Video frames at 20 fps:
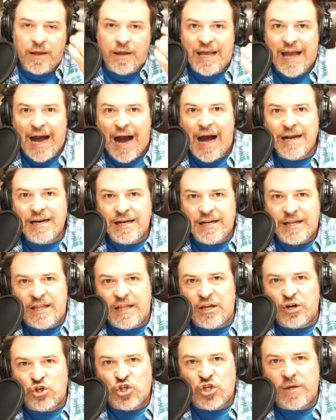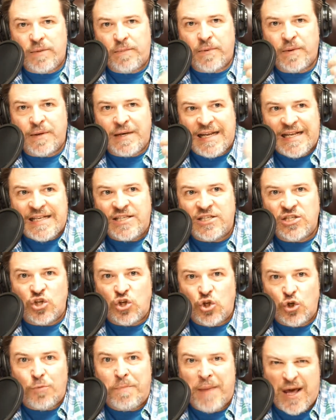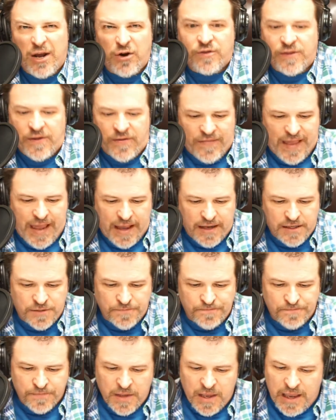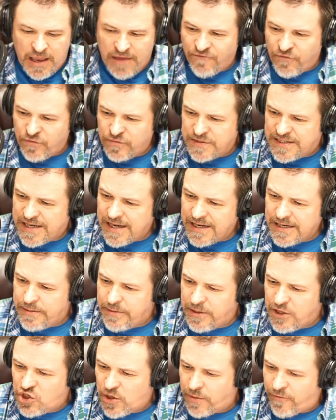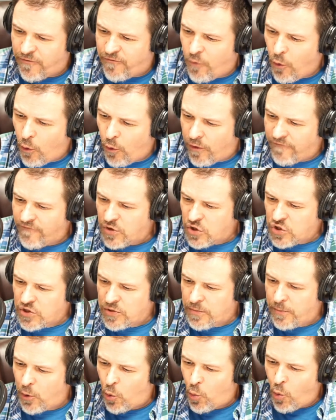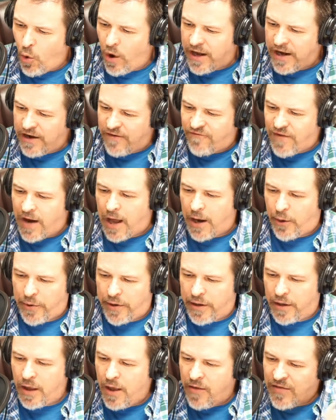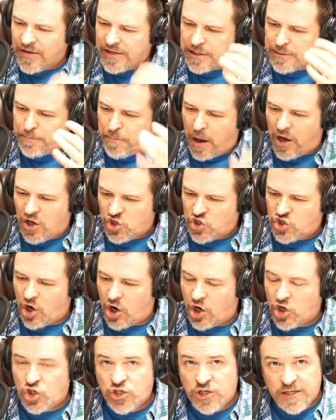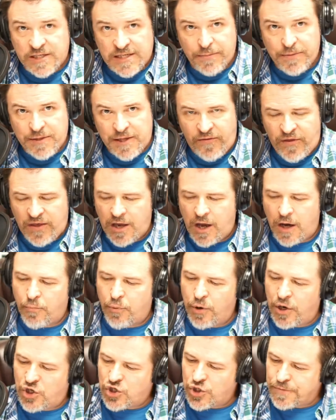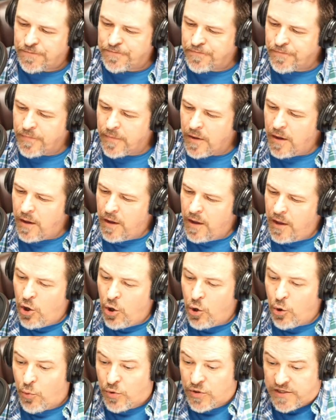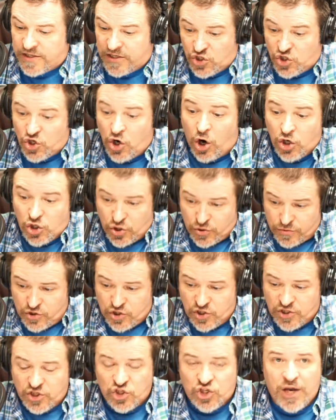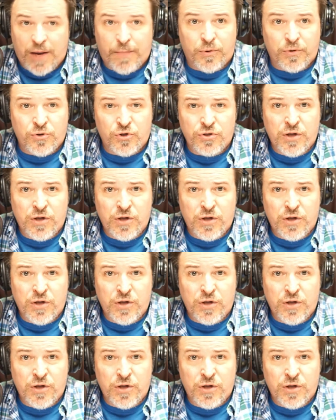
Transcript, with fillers: Godly leadership needs to do better than that. In 2 Timothy chapter 4, verse number 1 and following, this is Paul's charge to Timothy, the young preacher, who was in charge just a chapter